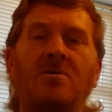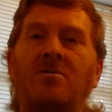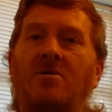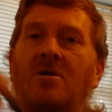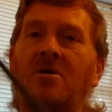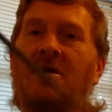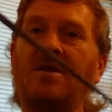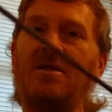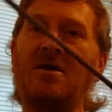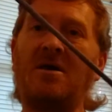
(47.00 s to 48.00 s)
You're going to
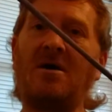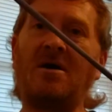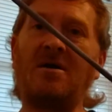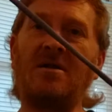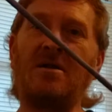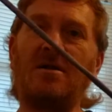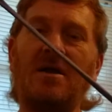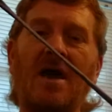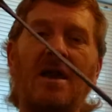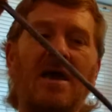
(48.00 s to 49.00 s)
need the
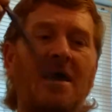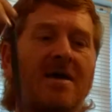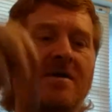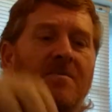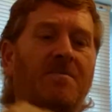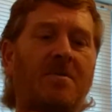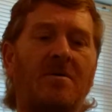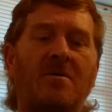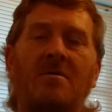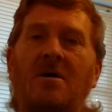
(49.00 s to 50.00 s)
lilac
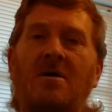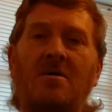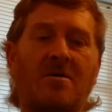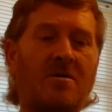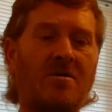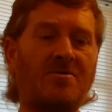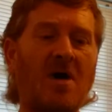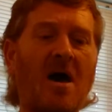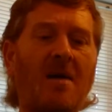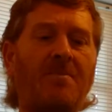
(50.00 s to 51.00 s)
for her
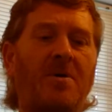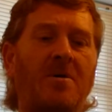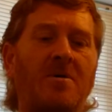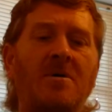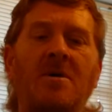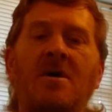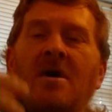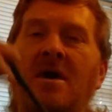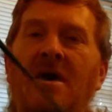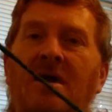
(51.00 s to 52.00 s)
top.
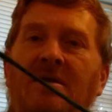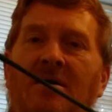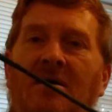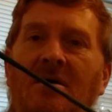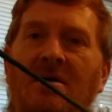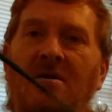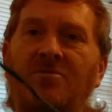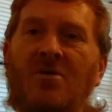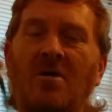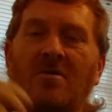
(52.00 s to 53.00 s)
And
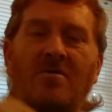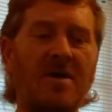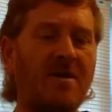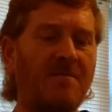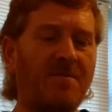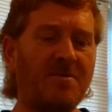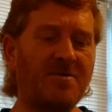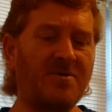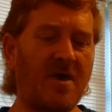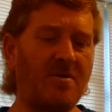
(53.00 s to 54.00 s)
dark green for the
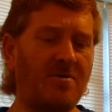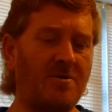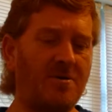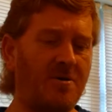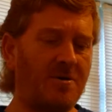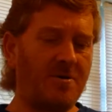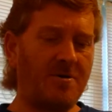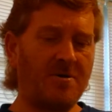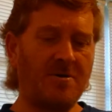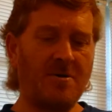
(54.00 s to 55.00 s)
tail.
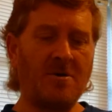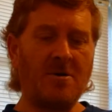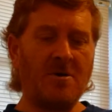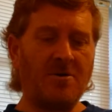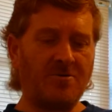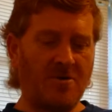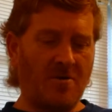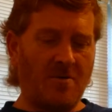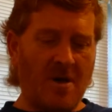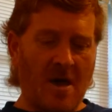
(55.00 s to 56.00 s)

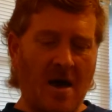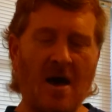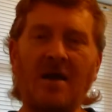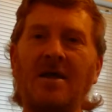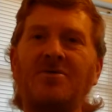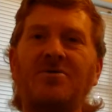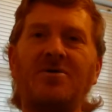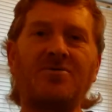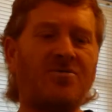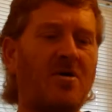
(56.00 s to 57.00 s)
So let's
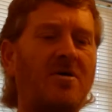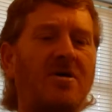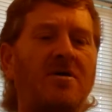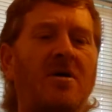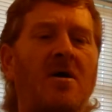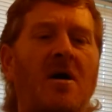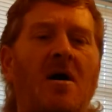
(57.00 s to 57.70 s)
get started.